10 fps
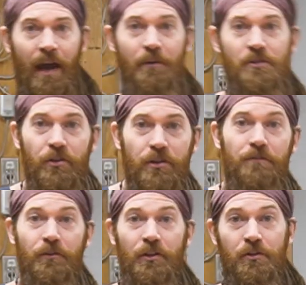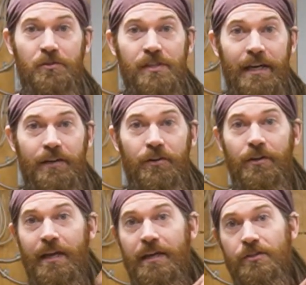I was looking for a new
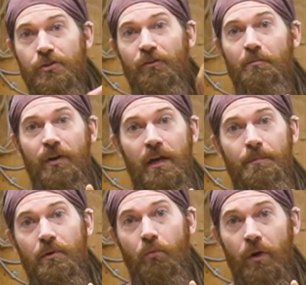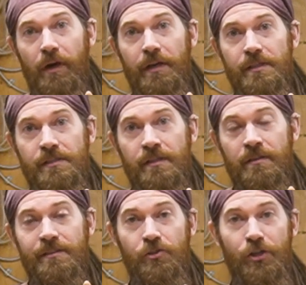sander and SurfPrep was
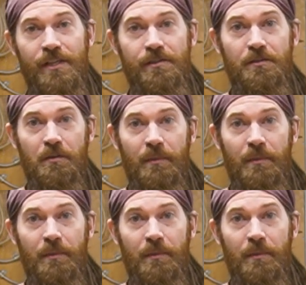suggested to